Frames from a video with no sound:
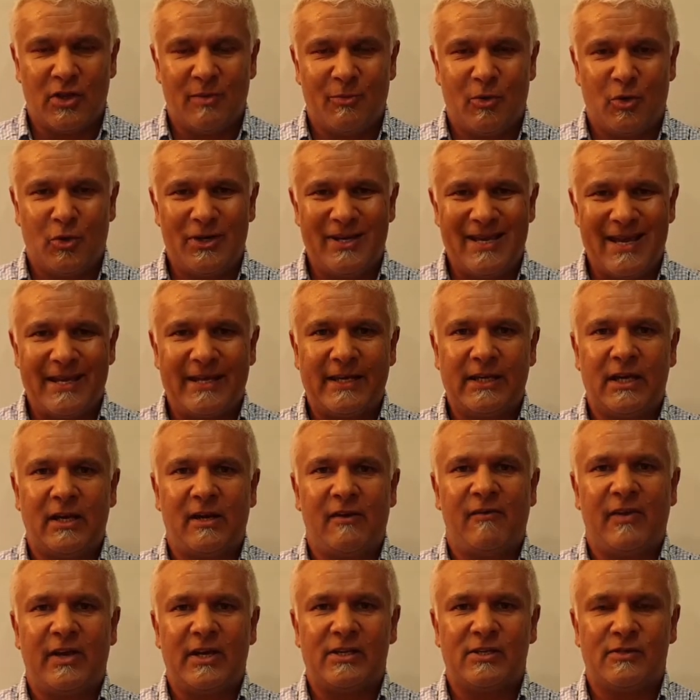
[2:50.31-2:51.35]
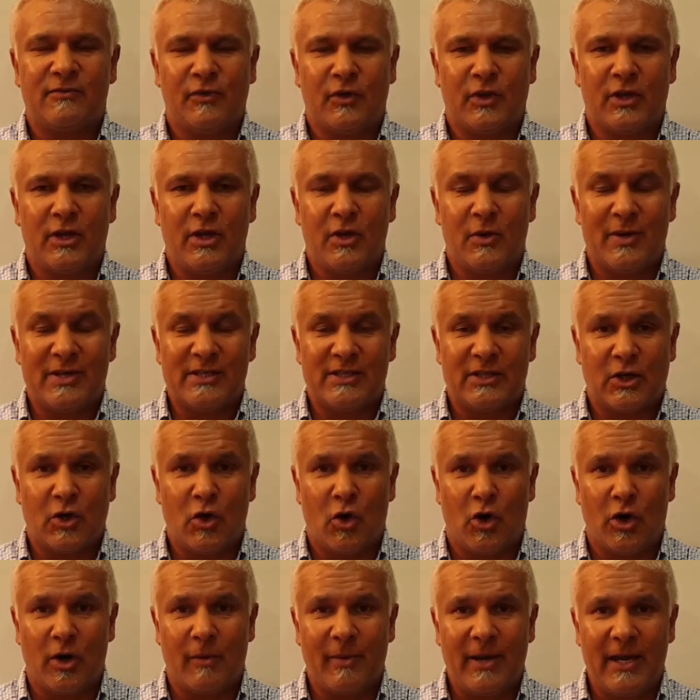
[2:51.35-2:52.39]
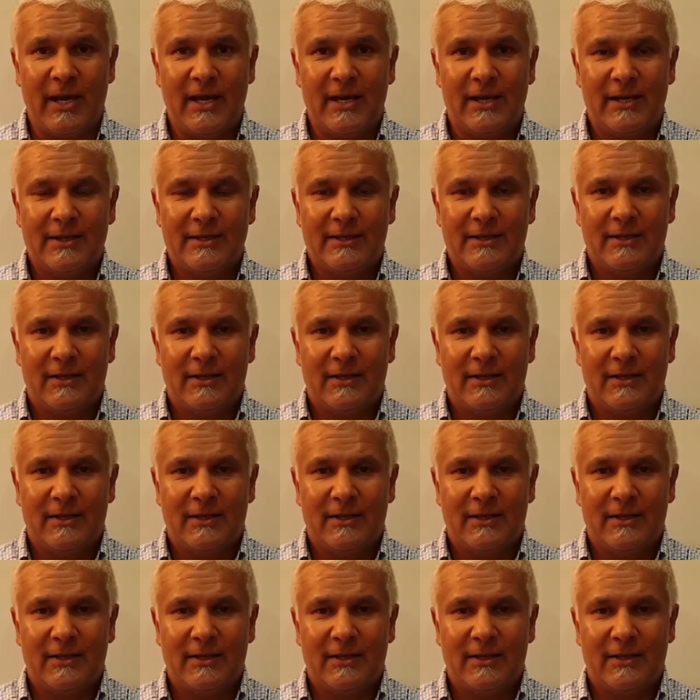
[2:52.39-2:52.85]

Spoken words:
the more negative it is for the US economy.